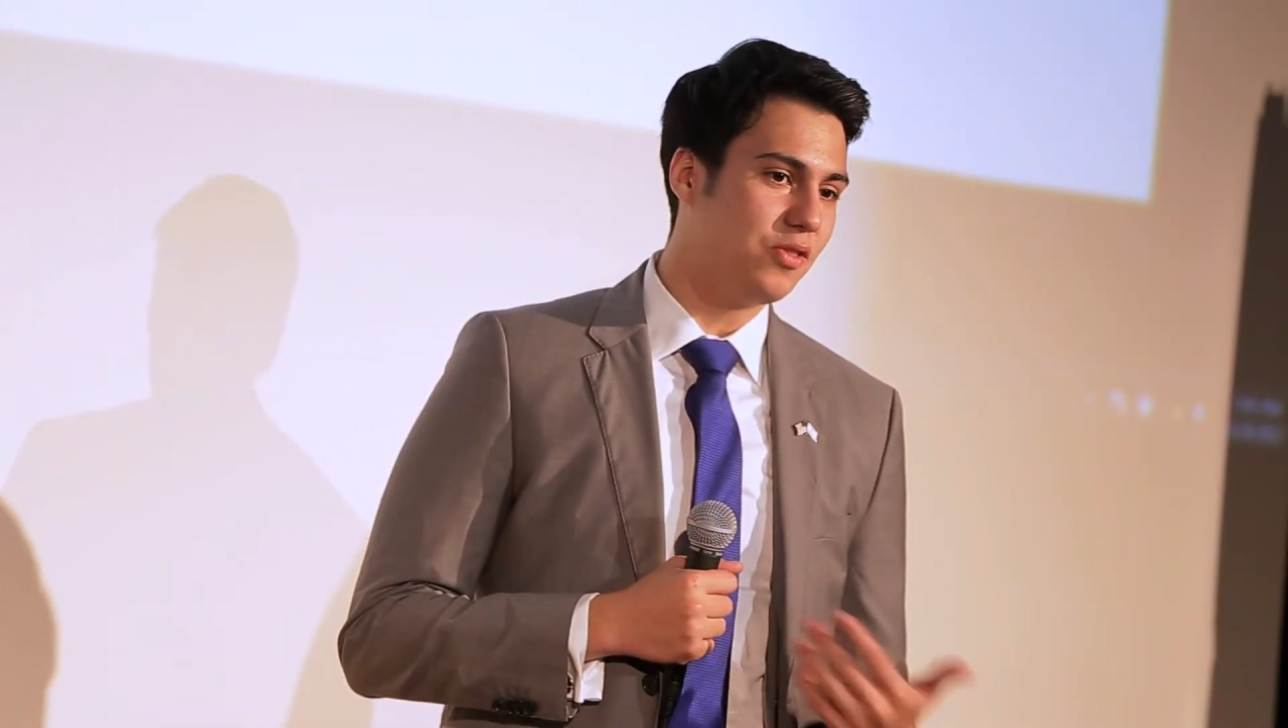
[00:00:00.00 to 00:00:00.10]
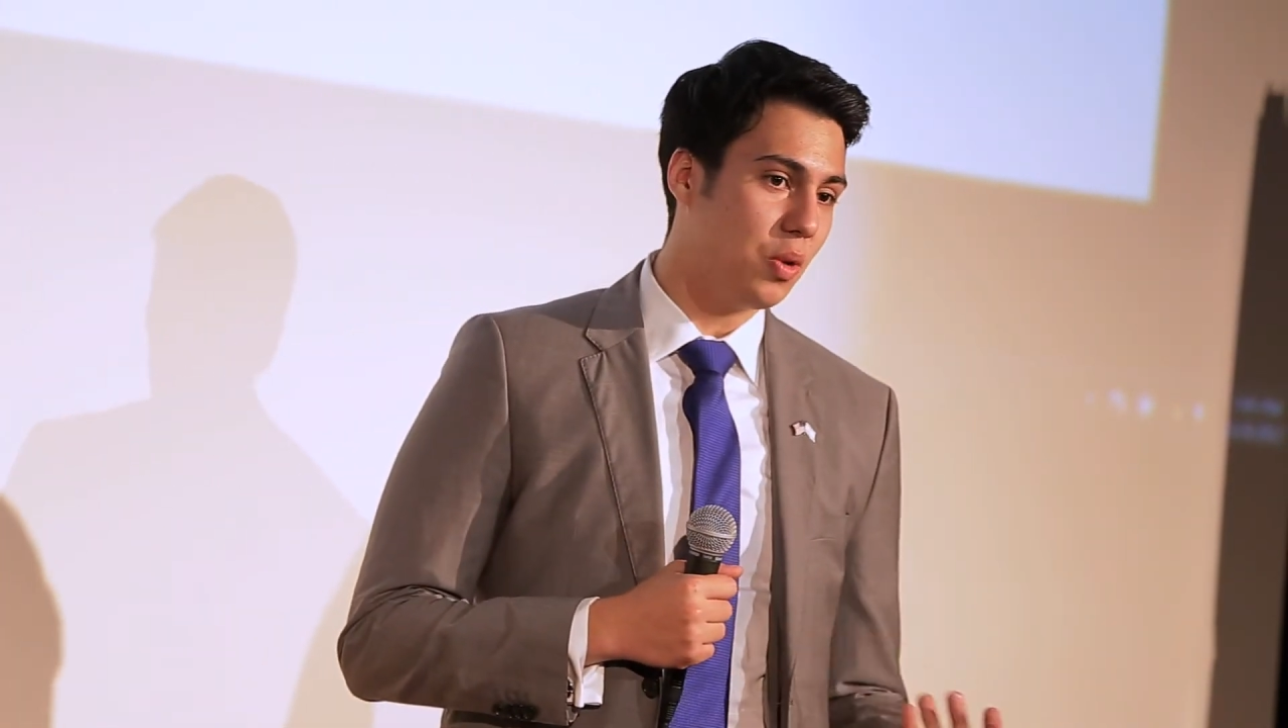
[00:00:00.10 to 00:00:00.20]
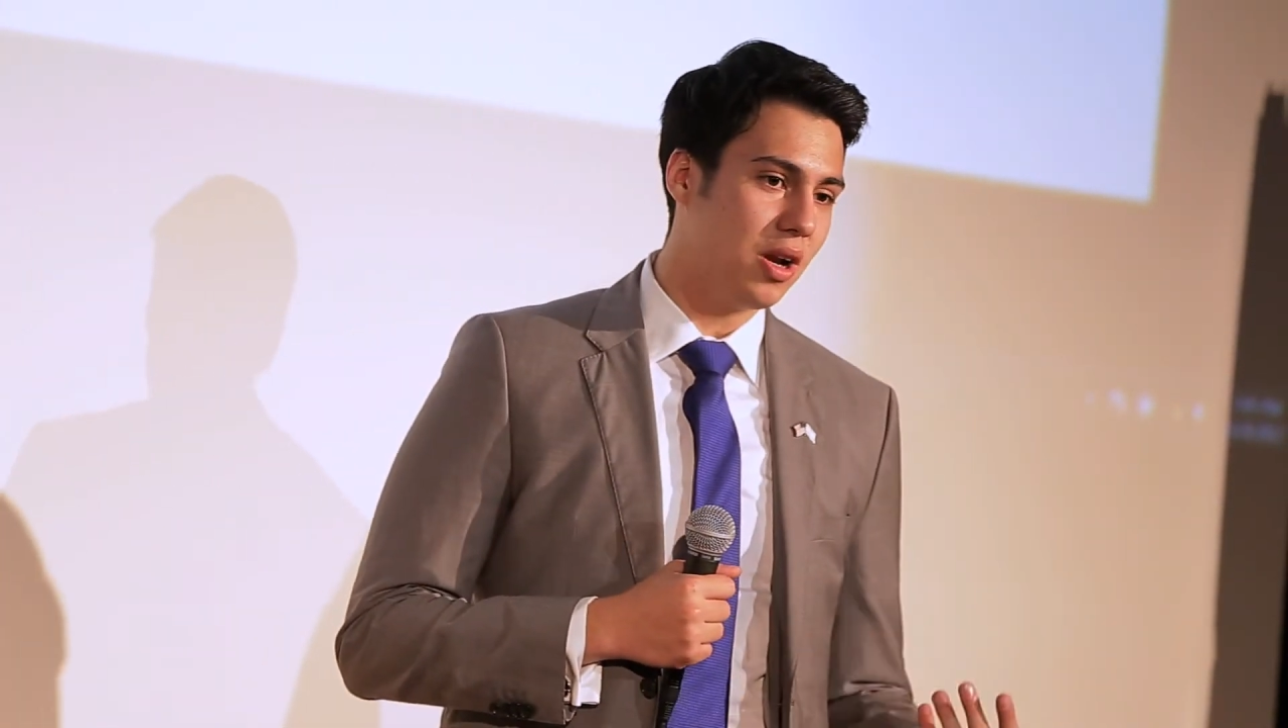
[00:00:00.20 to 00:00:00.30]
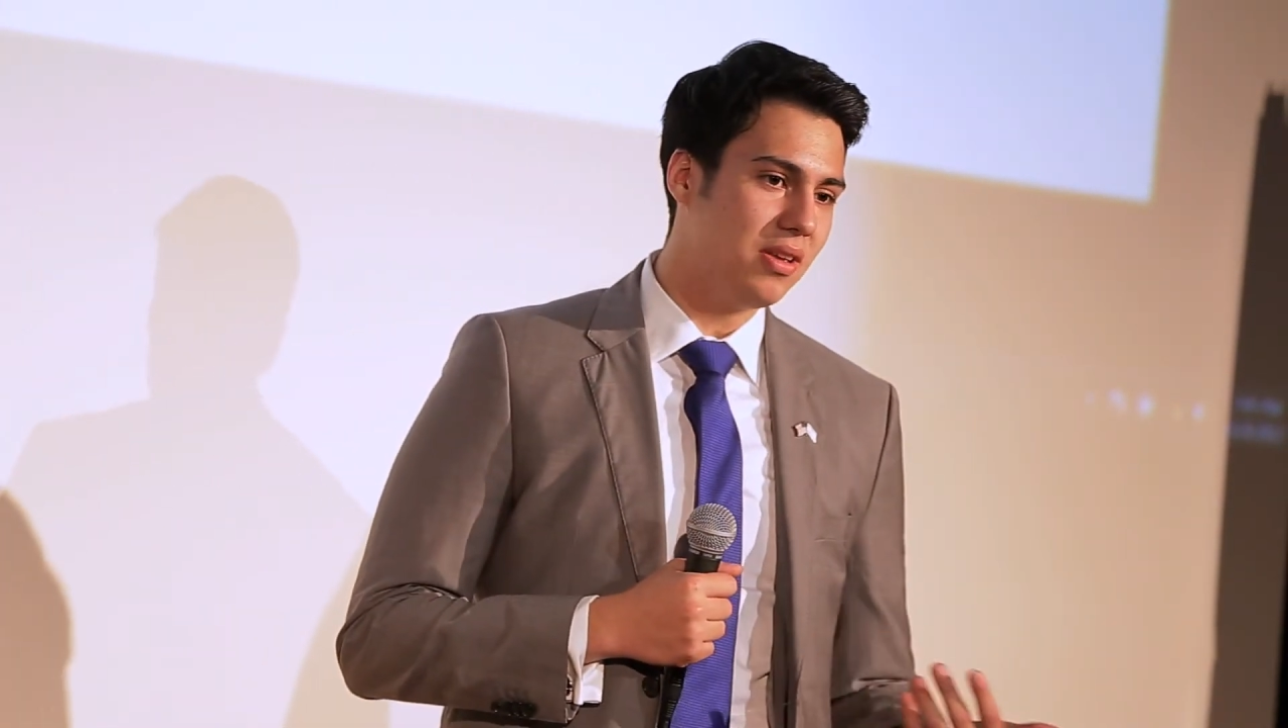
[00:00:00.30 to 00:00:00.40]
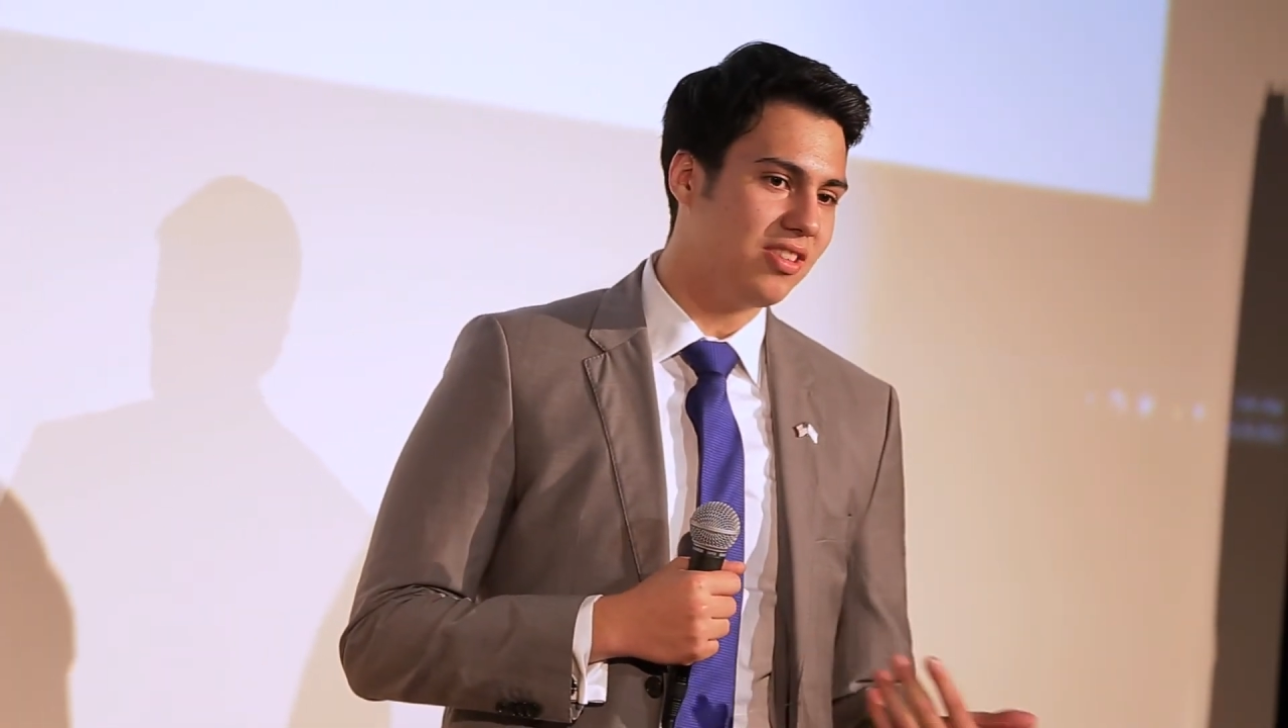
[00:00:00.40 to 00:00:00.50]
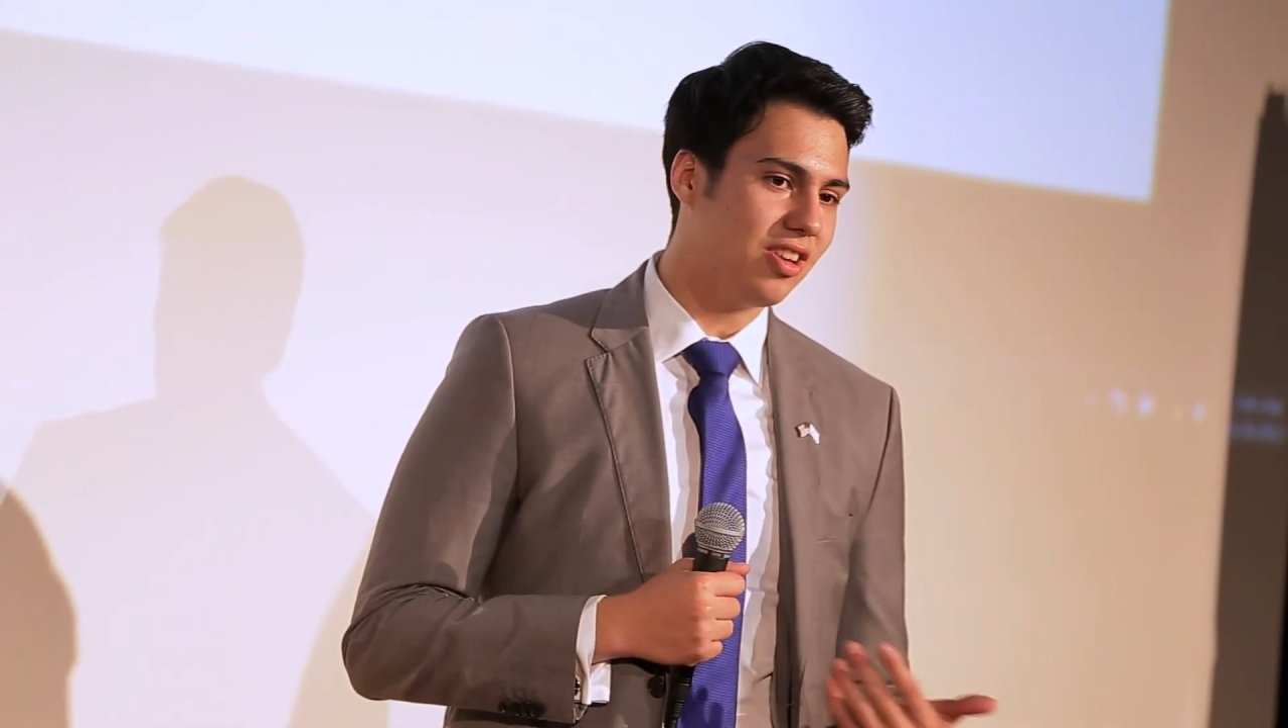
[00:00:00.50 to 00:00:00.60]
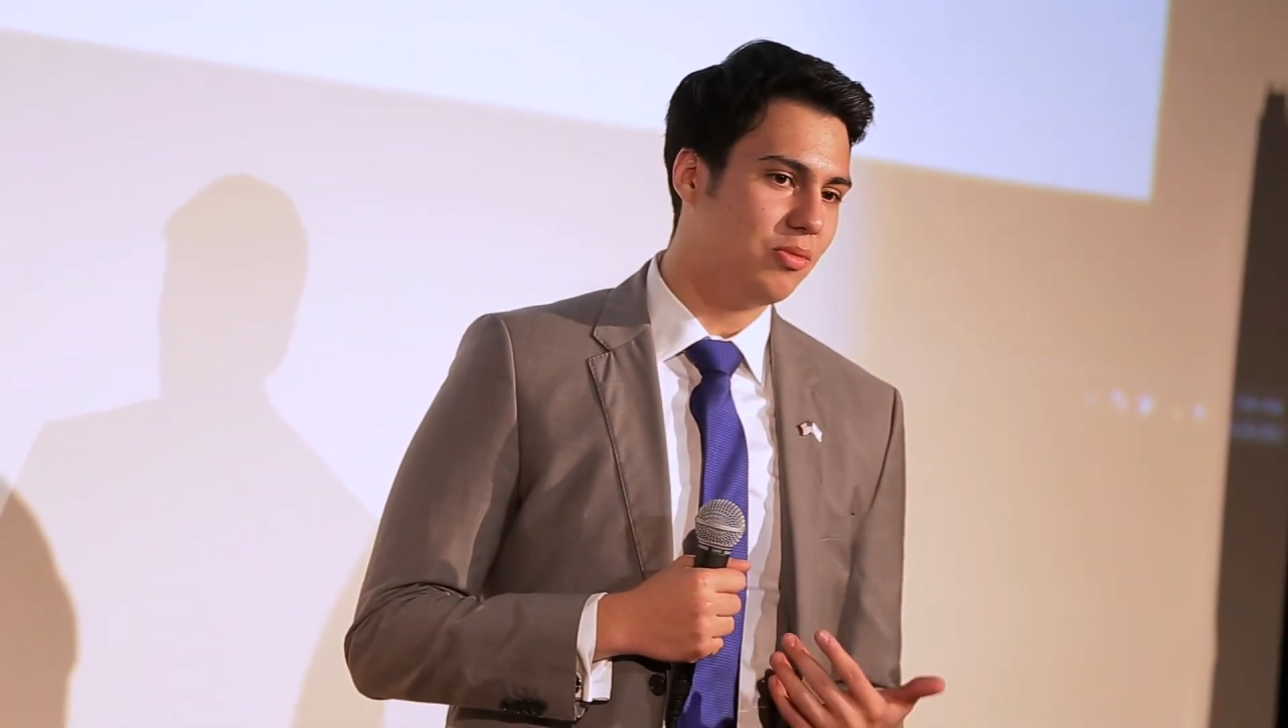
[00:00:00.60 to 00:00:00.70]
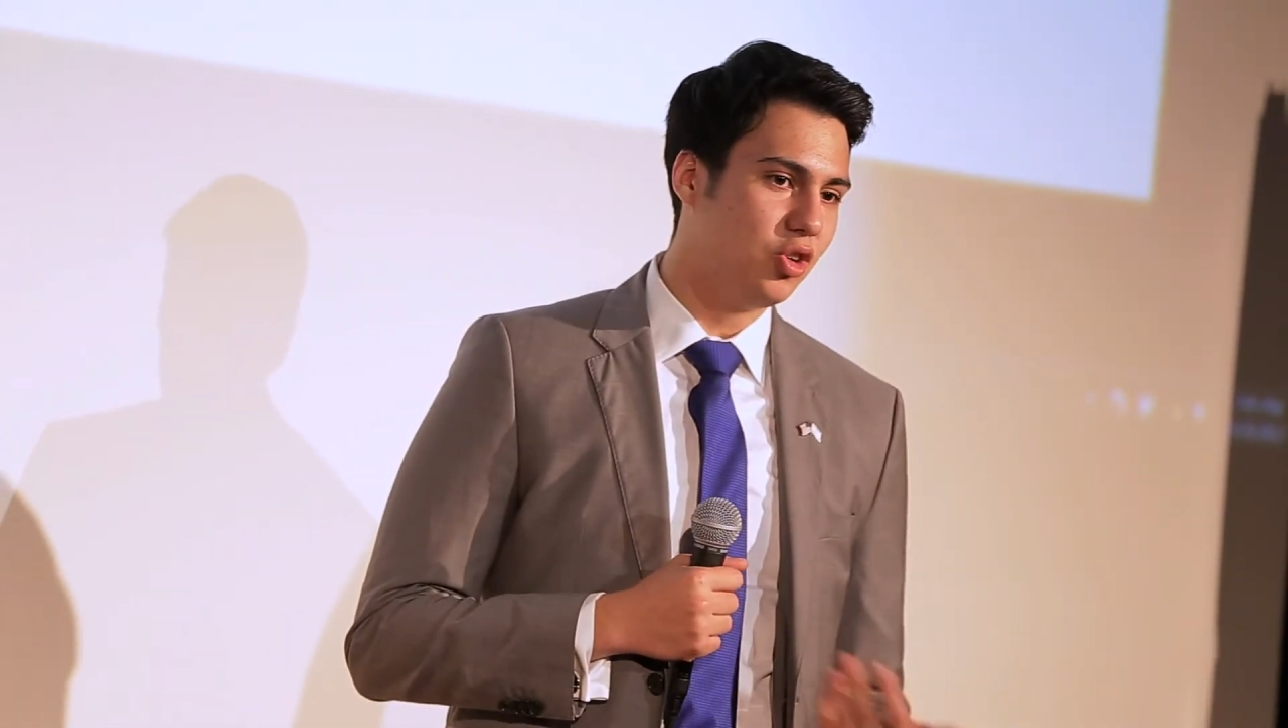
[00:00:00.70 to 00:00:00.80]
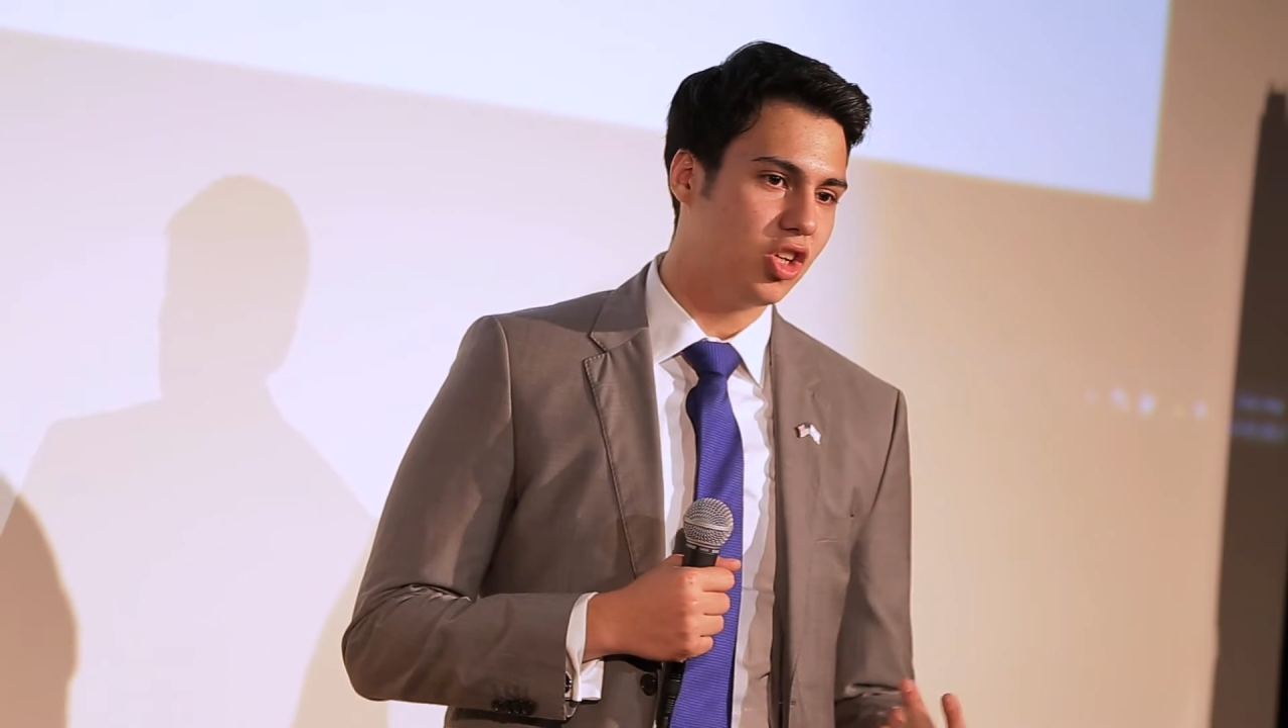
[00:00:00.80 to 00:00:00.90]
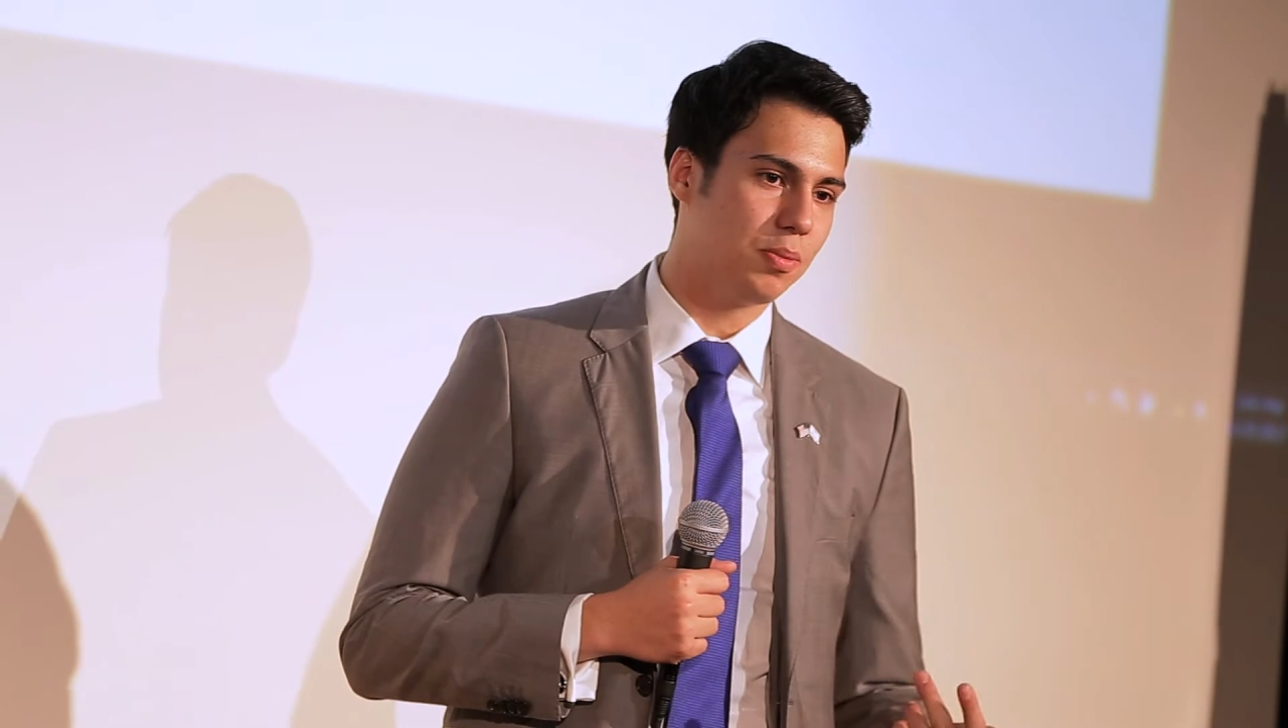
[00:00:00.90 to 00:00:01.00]
"Do you want to meet
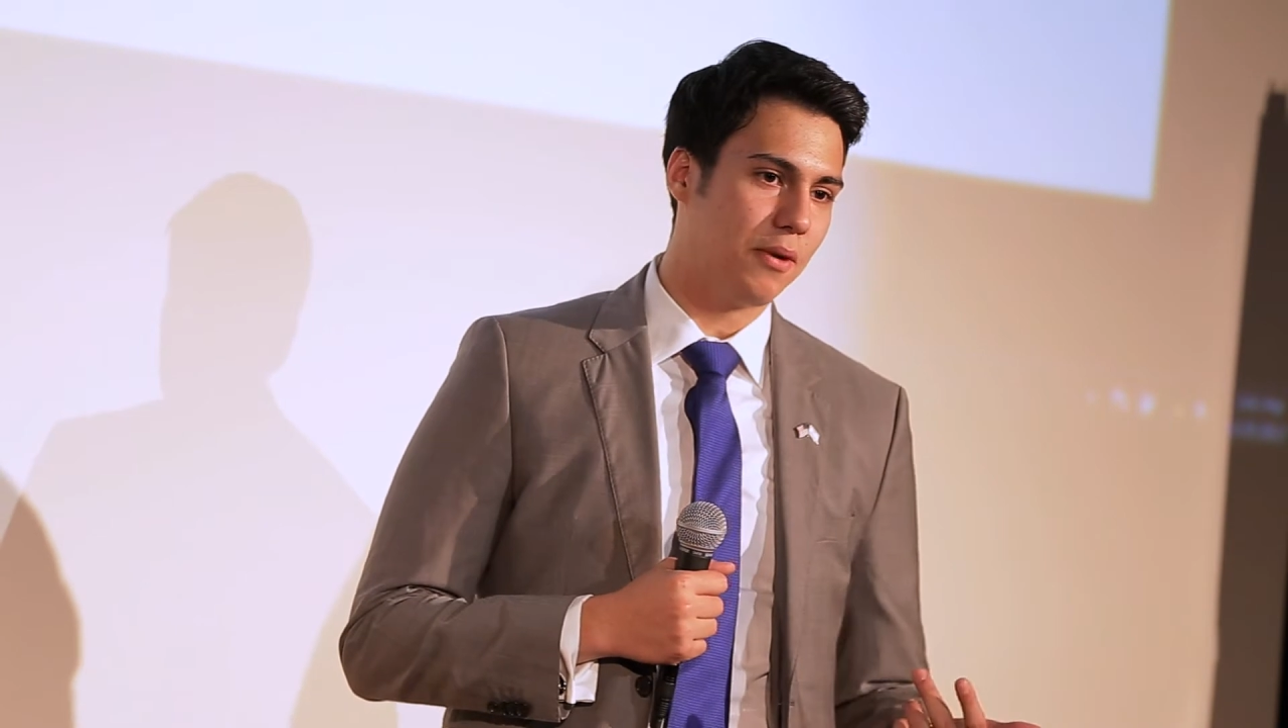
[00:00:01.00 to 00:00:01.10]
some Jewish